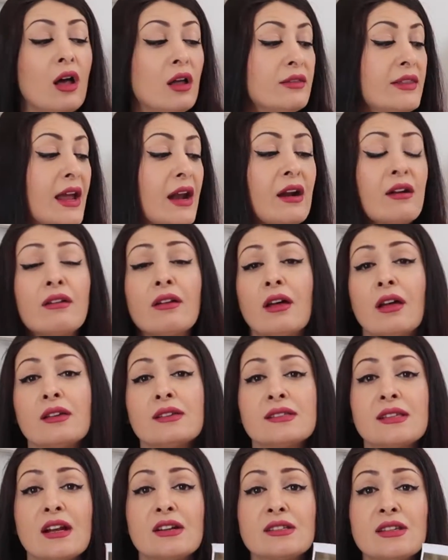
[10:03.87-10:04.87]
their
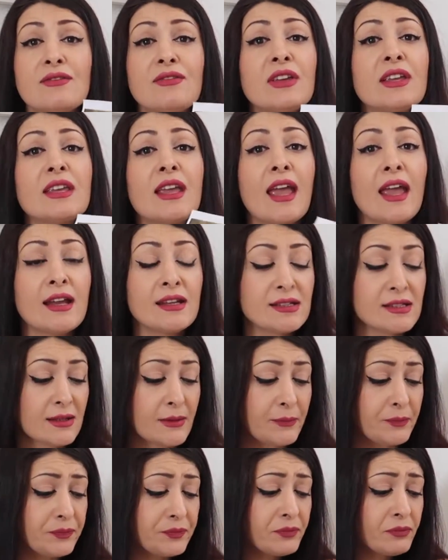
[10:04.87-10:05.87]
certificate
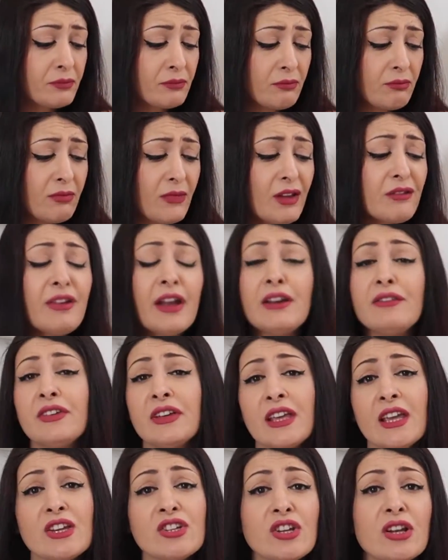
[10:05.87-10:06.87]

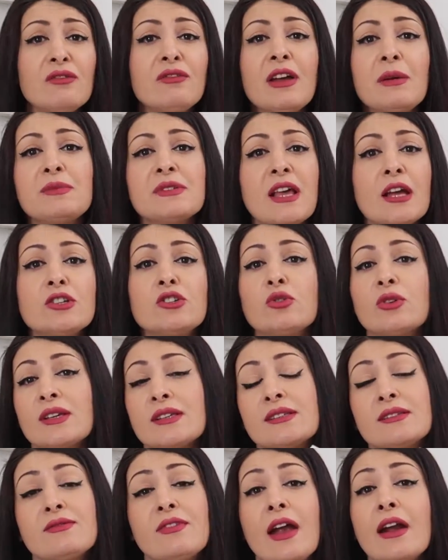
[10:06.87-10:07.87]
verification website, you
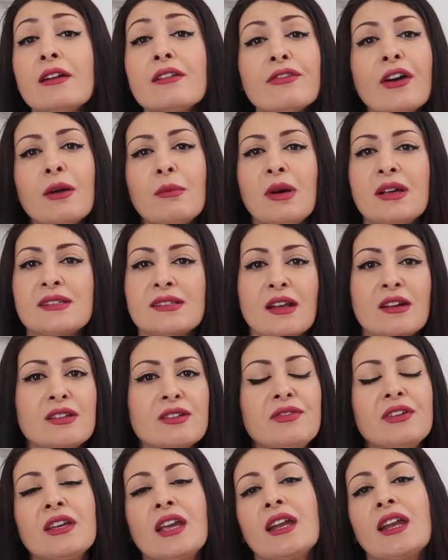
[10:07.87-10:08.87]
can verify my
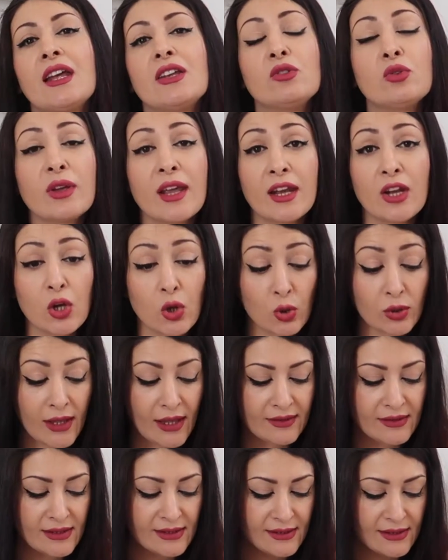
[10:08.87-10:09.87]
certificate and you can know
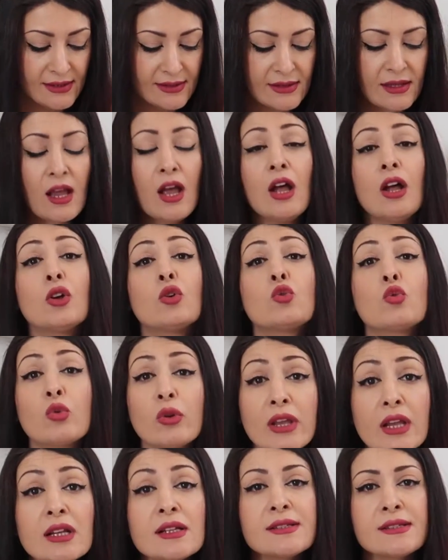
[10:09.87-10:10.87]
that this is
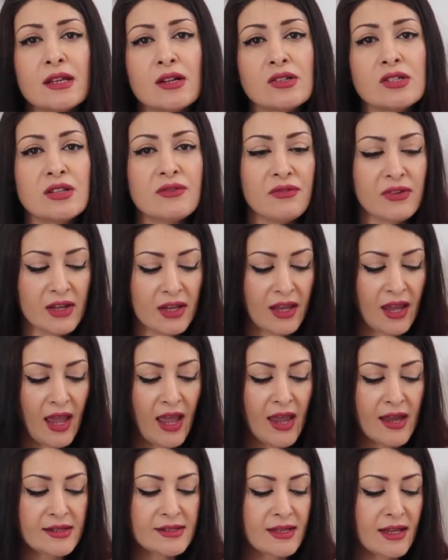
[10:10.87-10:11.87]
real
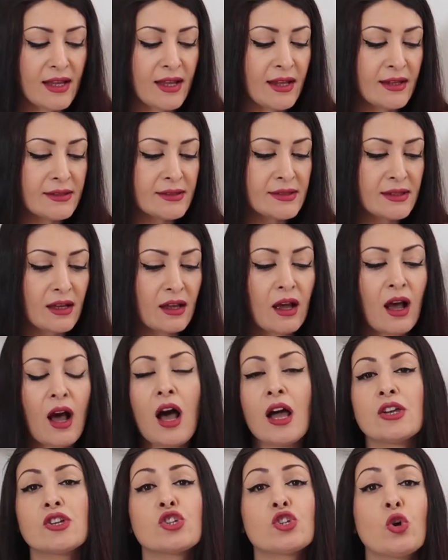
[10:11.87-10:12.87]
certificate. And
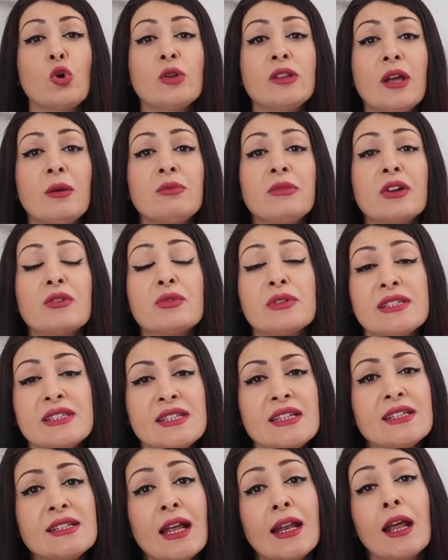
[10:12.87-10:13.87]
I showed them the
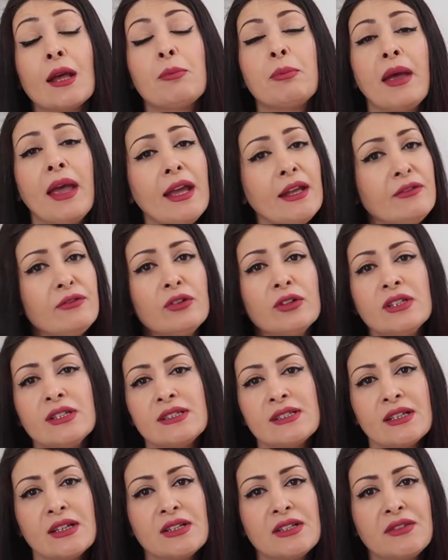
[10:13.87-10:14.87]
receipt that I paid for
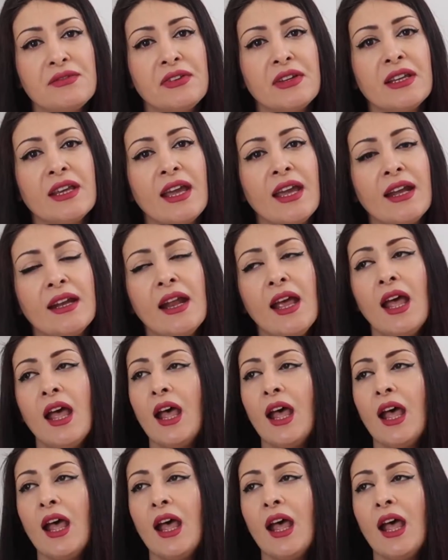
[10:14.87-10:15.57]
this certificate.